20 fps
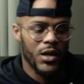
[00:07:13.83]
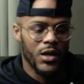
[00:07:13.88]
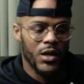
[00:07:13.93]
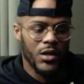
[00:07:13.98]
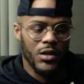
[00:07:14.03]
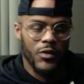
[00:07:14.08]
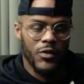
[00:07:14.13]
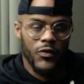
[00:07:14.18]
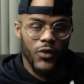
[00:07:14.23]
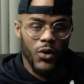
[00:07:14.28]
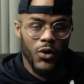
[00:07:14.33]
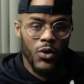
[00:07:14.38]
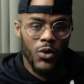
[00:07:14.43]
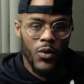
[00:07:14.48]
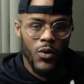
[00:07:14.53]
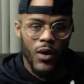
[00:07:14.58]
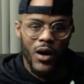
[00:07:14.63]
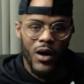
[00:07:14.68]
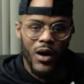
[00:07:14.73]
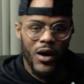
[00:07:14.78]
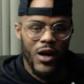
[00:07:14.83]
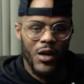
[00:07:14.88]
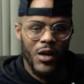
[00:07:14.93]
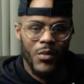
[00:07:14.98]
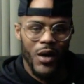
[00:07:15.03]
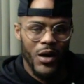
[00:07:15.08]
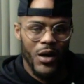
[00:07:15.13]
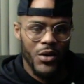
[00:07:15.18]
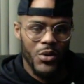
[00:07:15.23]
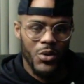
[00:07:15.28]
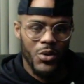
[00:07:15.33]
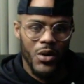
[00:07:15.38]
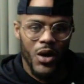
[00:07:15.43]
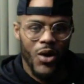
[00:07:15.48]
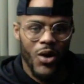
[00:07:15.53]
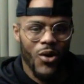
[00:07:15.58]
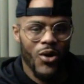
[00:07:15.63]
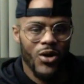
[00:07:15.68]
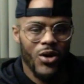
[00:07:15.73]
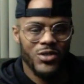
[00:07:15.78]
the hurrah, everybody doing it
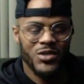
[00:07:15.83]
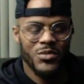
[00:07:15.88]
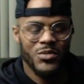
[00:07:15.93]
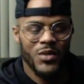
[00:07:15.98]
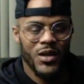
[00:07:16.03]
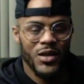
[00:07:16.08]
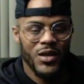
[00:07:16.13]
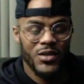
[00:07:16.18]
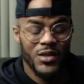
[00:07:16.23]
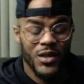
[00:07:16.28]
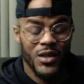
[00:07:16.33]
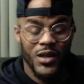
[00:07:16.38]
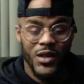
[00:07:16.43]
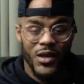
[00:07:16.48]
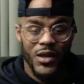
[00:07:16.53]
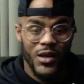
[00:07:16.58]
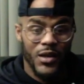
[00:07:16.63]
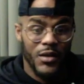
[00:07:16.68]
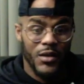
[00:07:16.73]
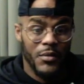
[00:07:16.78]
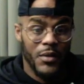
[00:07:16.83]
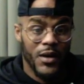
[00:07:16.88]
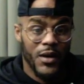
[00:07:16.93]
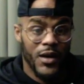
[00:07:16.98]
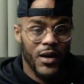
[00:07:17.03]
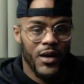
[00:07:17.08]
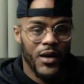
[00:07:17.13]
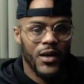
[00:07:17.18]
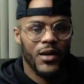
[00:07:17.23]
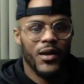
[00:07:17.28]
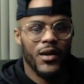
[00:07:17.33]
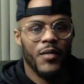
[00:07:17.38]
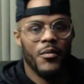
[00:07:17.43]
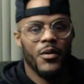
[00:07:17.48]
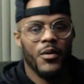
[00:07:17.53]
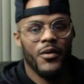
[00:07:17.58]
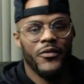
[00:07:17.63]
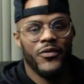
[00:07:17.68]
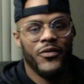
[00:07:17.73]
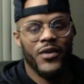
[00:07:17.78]
awesomeness. Man, that
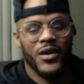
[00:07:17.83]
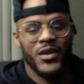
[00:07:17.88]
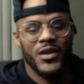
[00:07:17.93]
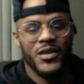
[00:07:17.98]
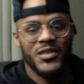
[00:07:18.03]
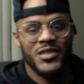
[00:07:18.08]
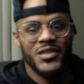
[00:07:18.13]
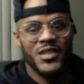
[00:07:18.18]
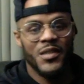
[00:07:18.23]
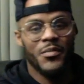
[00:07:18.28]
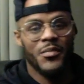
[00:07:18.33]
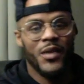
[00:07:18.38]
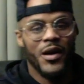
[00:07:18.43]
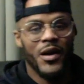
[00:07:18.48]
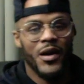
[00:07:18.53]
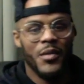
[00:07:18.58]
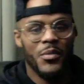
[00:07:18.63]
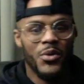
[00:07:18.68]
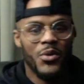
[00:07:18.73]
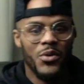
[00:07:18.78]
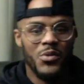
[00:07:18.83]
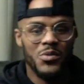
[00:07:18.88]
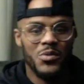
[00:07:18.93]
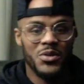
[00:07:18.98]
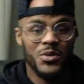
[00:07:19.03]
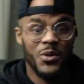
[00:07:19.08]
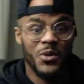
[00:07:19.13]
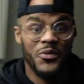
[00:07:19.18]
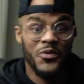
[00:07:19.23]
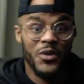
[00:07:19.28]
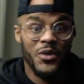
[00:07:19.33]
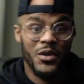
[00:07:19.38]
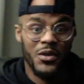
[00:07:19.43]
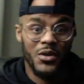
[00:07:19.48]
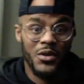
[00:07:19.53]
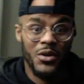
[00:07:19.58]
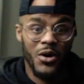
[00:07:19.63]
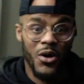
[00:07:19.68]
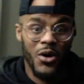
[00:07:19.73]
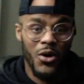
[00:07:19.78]
motherfucking Jinbei move was so fucking
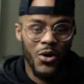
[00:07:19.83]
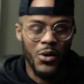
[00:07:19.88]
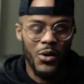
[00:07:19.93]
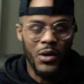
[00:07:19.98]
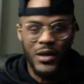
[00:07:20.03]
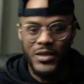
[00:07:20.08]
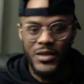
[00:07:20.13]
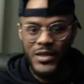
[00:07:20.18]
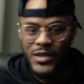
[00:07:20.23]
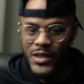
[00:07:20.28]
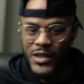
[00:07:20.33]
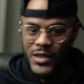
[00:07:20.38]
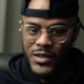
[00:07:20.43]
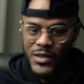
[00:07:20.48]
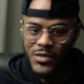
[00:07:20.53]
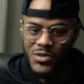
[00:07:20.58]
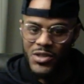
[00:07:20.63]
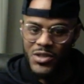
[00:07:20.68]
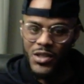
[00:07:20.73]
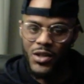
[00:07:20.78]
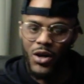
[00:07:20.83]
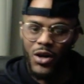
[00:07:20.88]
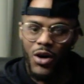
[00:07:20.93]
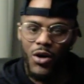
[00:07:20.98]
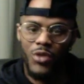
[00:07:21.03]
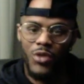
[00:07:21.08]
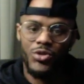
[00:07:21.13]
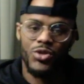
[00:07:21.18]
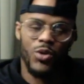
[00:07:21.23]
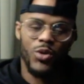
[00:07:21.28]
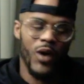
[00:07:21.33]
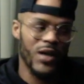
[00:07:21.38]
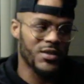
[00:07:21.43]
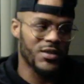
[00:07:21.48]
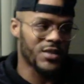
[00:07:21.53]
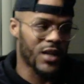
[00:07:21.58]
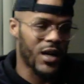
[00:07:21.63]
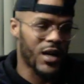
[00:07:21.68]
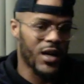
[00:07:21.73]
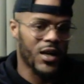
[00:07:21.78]
cold. Cause he did some shit cold twice.
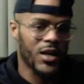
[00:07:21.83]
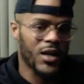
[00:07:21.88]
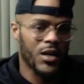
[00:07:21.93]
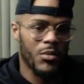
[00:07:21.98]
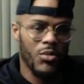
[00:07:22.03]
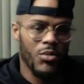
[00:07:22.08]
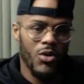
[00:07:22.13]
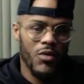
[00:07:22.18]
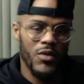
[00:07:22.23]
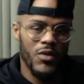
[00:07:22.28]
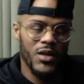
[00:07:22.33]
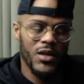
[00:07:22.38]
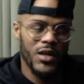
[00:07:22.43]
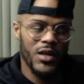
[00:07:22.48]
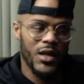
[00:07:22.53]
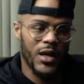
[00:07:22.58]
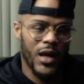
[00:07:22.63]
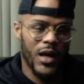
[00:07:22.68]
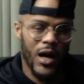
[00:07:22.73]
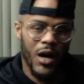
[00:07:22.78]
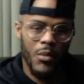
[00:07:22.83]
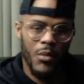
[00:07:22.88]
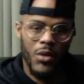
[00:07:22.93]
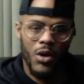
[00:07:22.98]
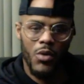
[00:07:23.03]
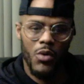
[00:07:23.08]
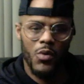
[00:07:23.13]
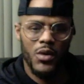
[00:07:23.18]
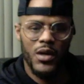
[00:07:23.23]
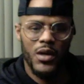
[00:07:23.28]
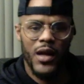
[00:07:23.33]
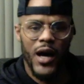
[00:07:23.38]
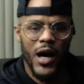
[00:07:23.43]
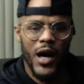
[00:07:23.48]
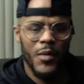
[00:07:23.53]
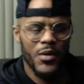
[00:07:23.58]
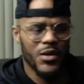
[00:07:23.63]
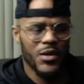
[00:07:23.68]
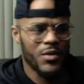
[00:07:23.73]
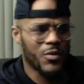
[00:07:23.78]
Like in a movie, he did a combo with
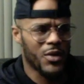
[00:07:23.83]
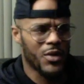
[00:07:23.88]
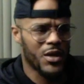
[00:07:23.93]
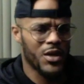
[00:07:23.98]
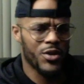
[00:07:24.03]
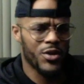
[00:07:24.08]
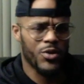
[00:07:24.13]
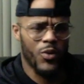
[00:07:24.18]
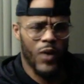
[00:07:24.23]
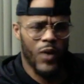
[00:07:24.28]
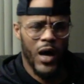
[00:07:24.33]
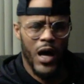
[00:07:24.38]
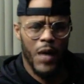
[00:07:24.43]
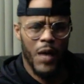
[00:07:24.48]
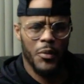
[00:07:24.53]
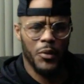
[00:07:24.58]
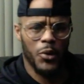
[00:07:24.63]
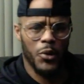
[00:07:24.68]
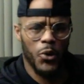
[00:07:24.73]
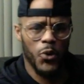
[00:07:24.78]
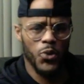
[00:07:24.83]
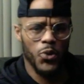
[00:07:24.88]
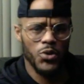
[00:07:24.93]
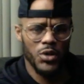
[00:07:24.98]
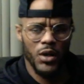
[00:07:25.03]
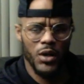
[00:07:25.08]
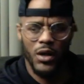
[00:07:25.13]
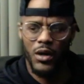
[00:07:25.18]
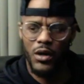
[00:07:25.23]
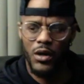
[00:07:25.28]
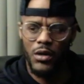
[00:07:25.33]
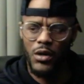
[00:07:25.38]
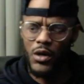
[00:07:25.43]
Nabi where he grabbed loot of